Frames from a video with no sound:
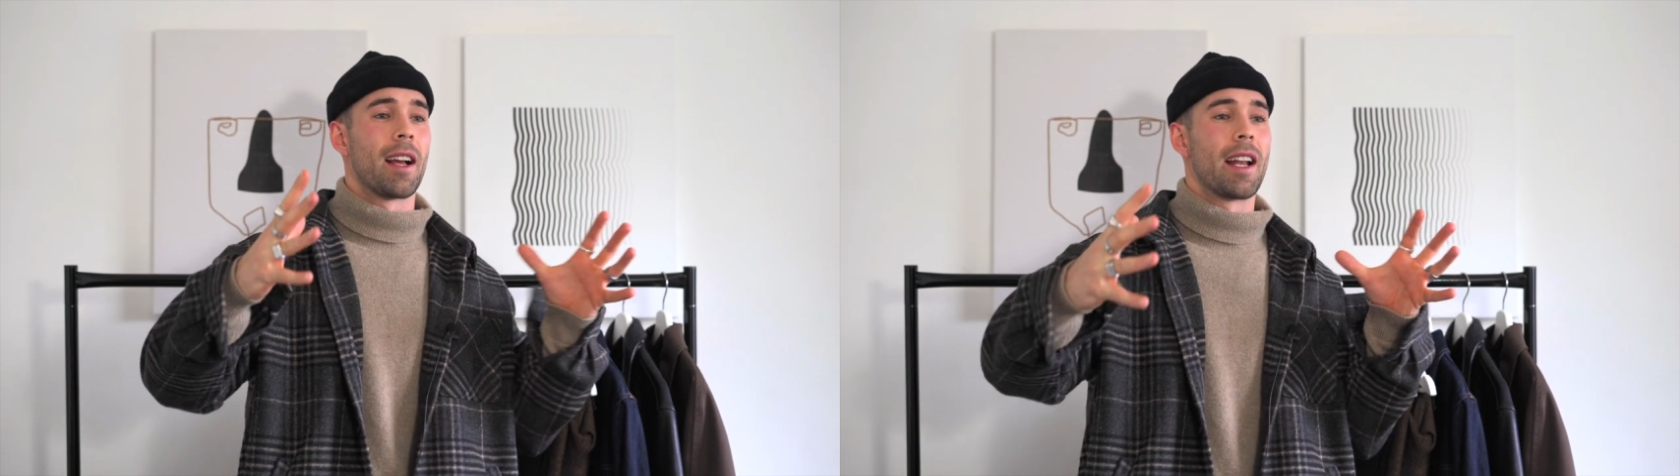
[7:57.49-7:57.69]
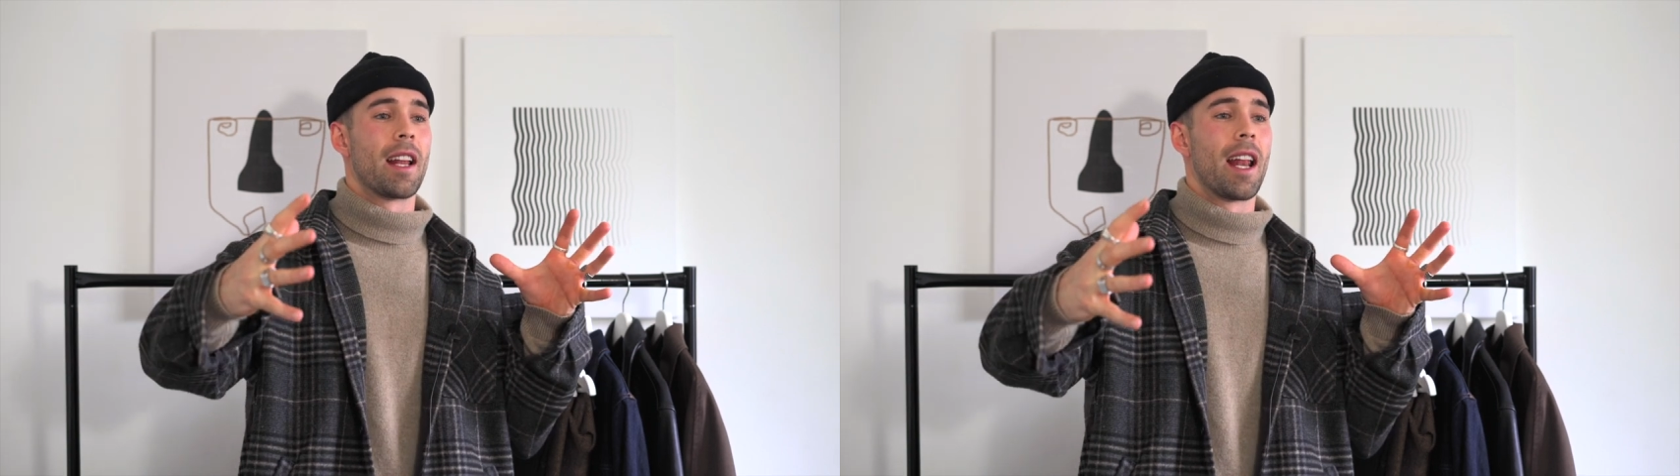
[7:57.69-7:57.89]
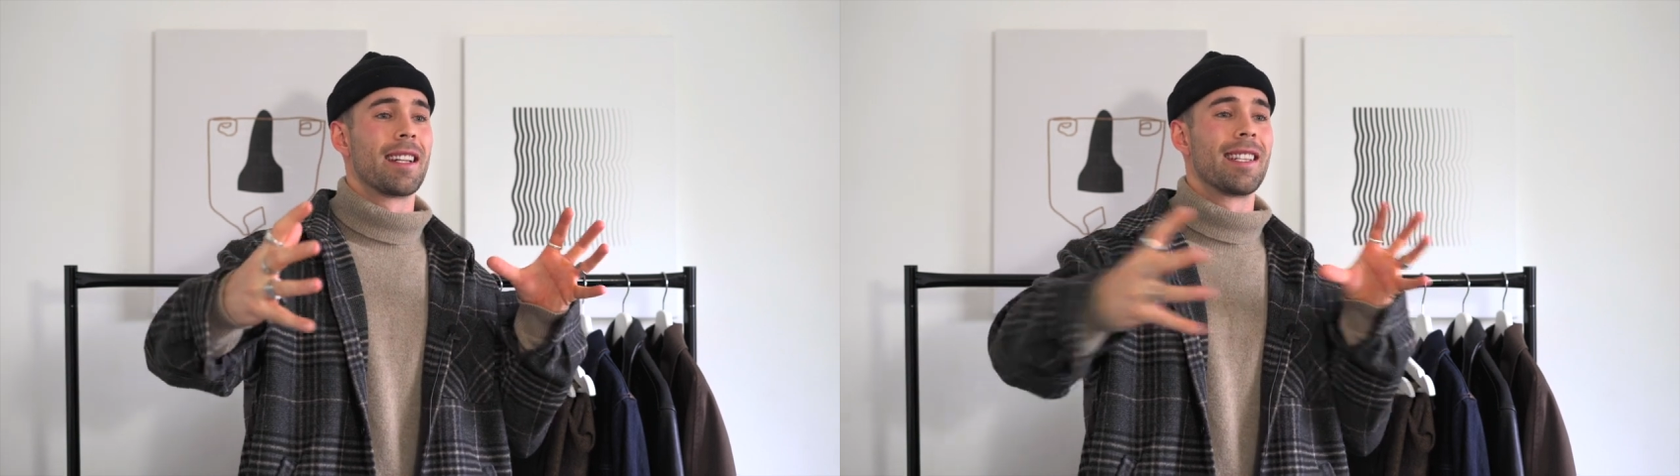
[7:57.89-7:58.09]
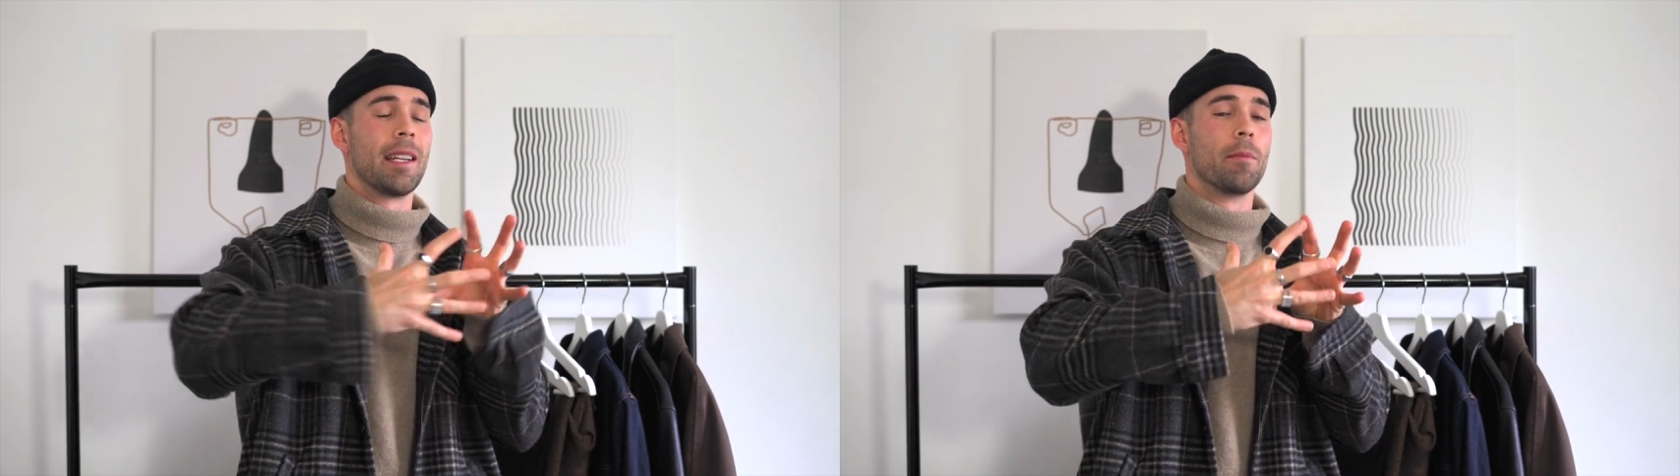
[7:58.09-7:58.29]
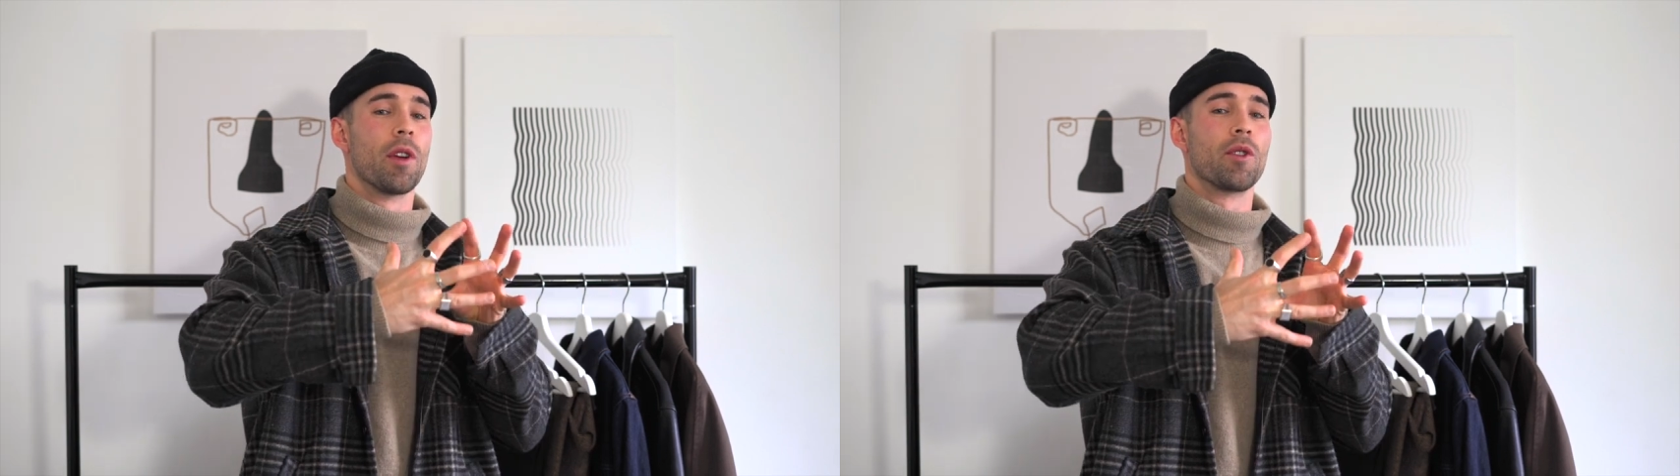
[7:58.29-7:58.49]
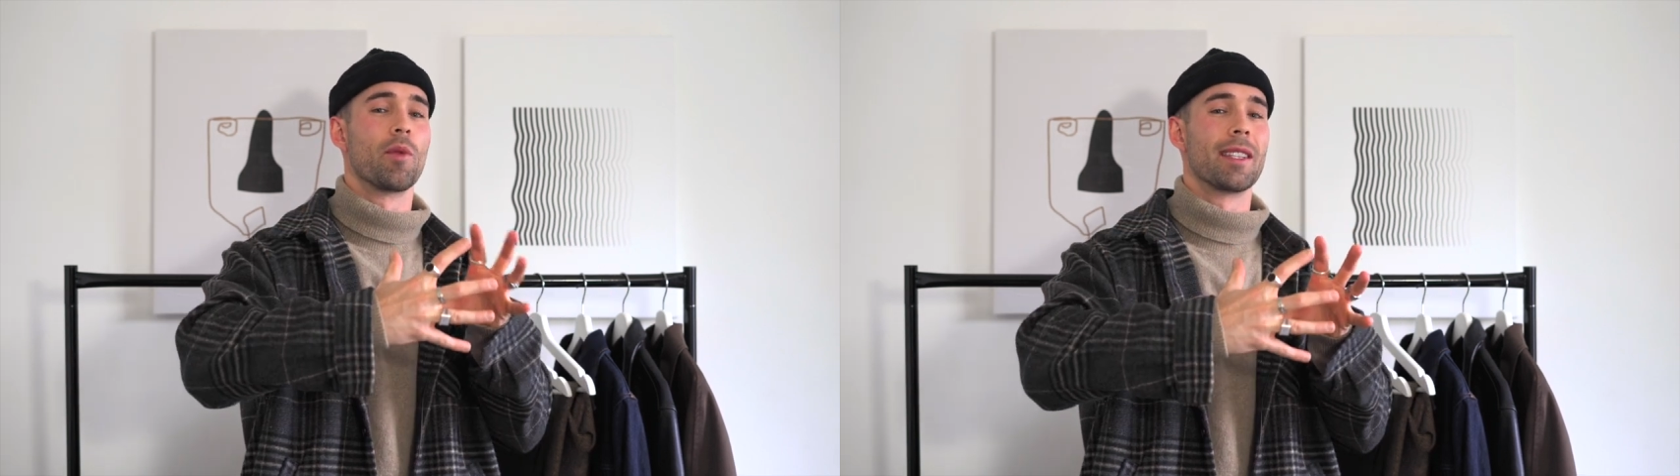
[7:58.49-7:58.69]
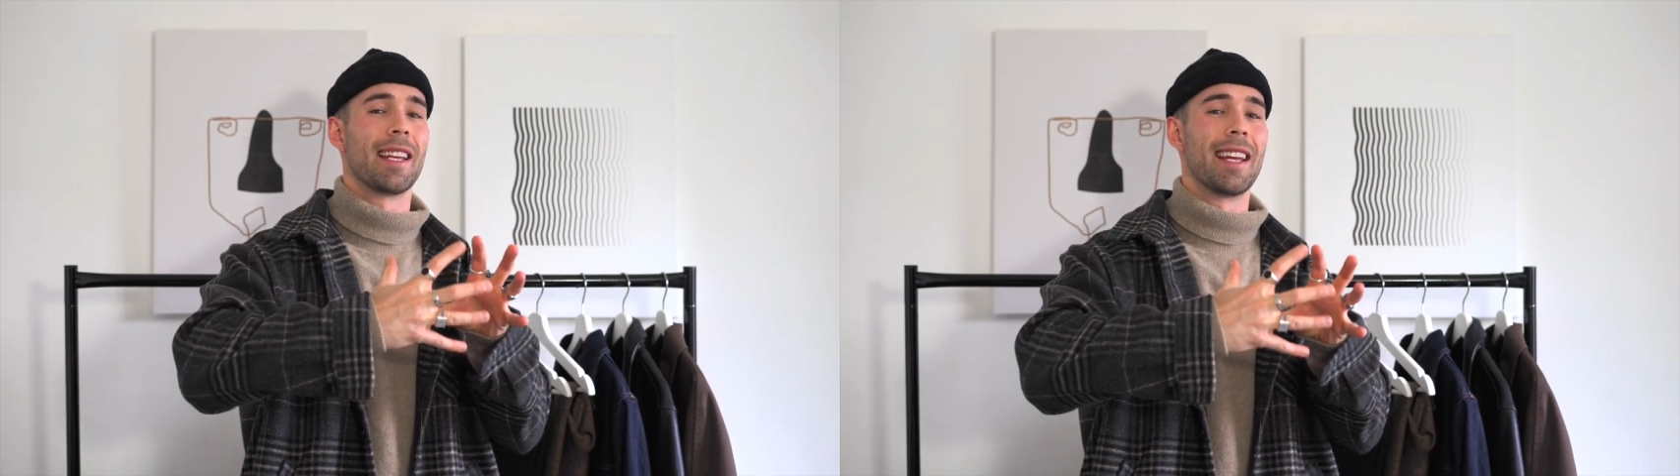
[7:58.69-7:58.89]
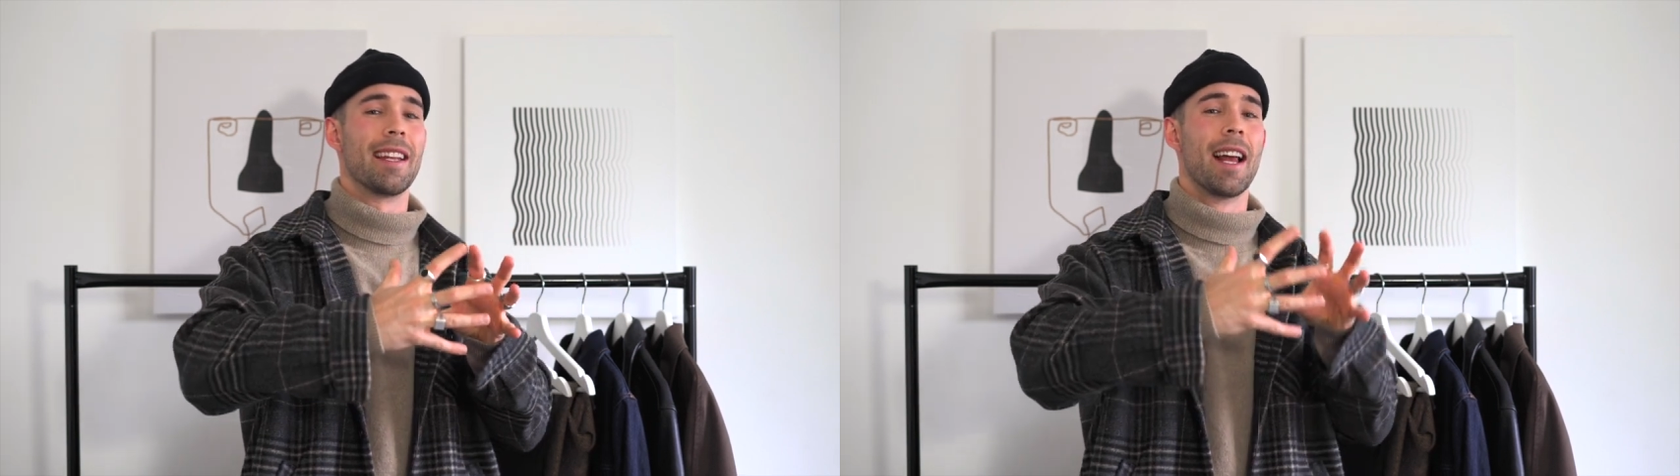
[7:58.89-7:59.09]
Kind of like team those ones
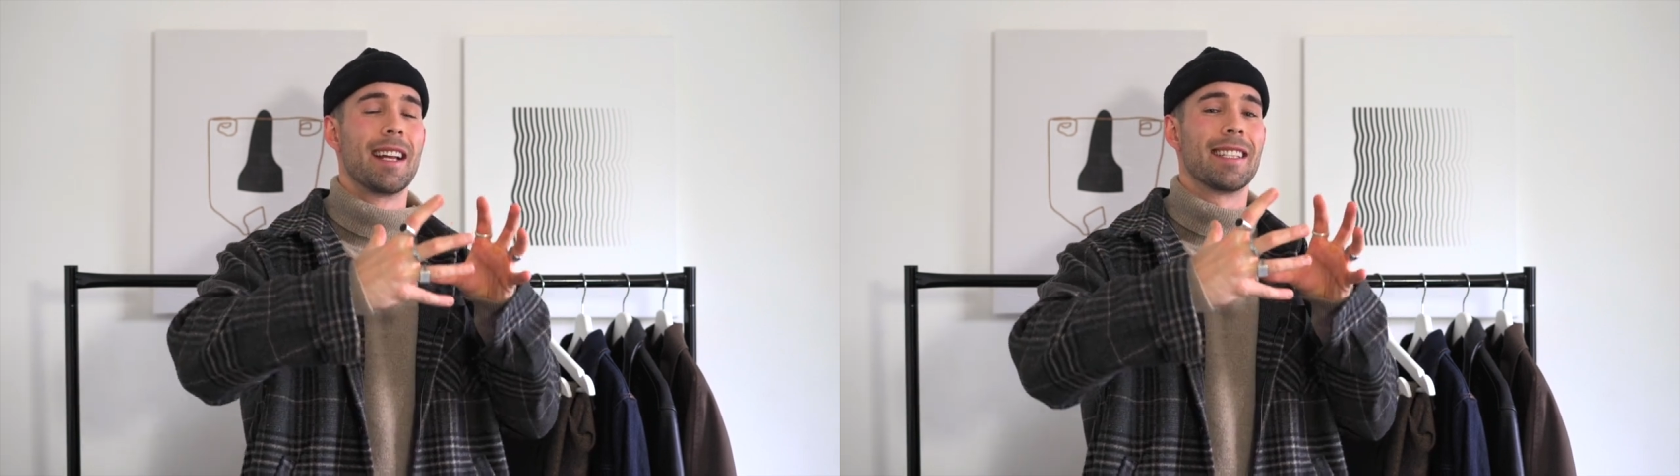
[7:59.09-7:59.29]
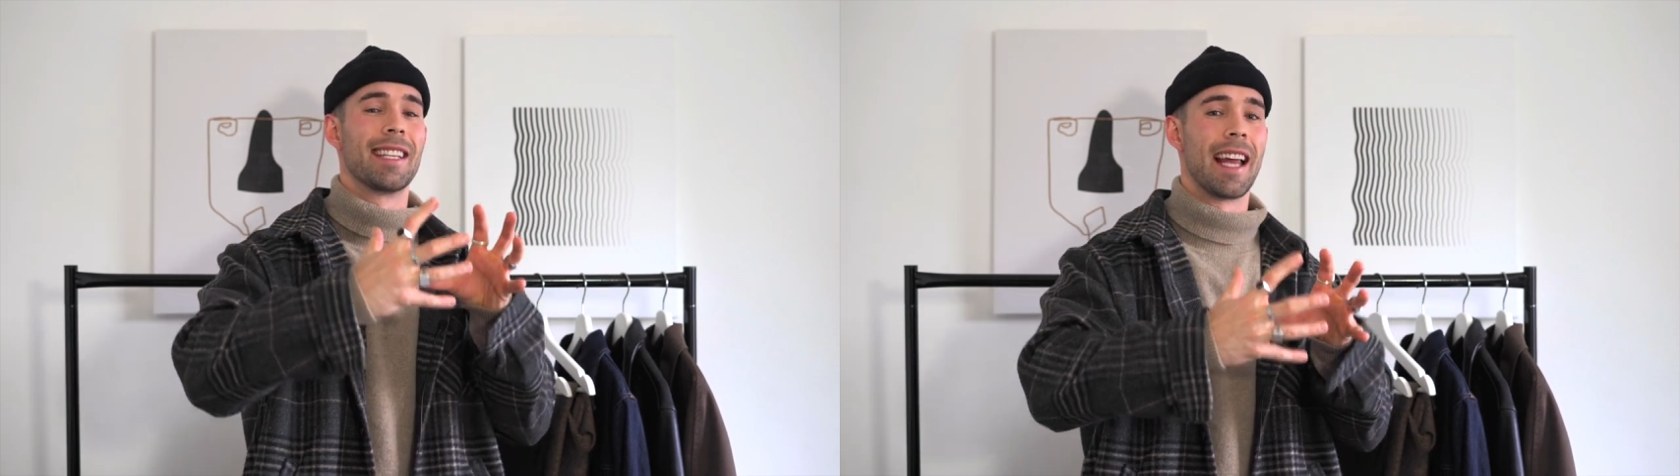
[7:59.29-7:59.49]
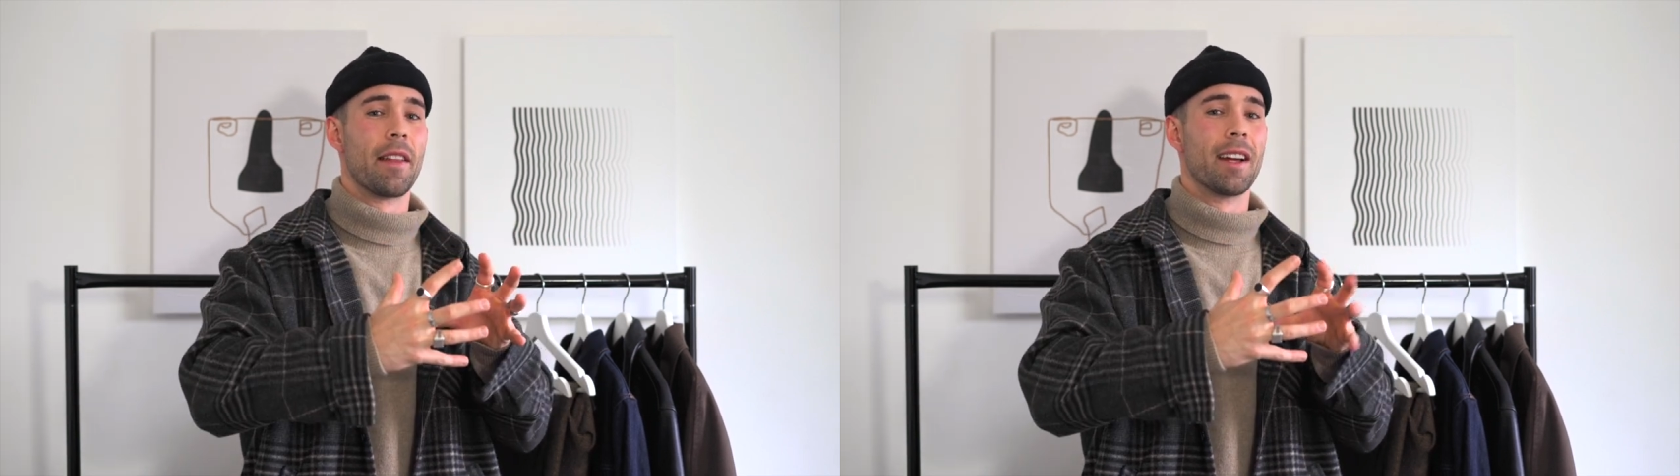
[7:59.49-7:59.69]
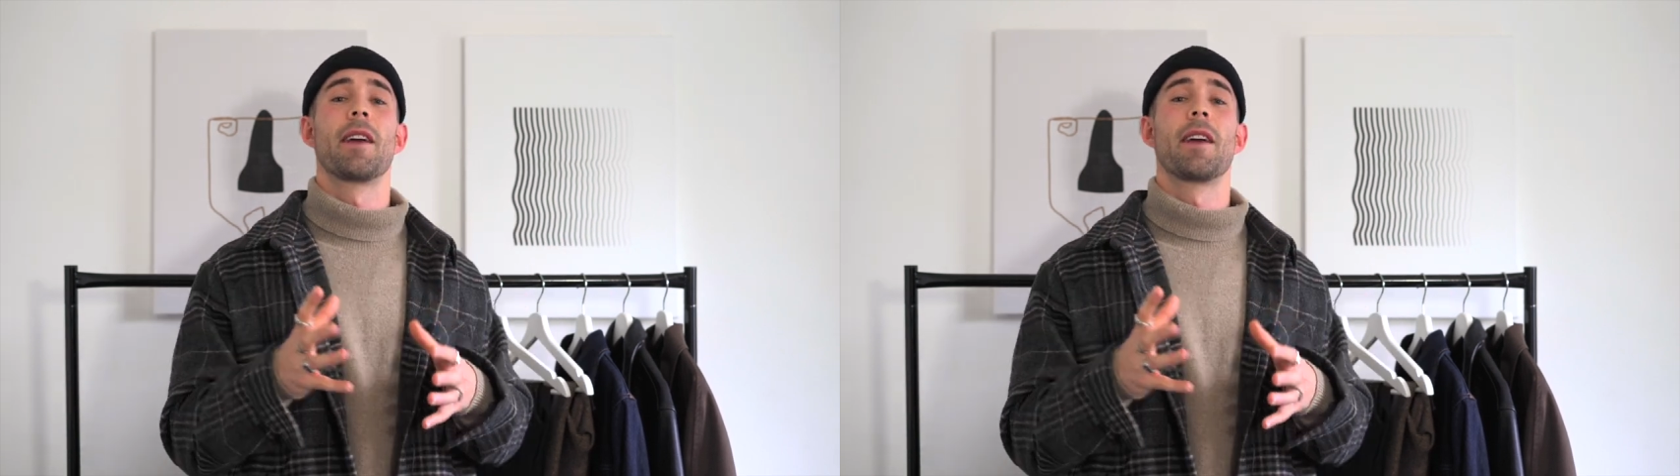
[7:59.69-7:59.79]
in together.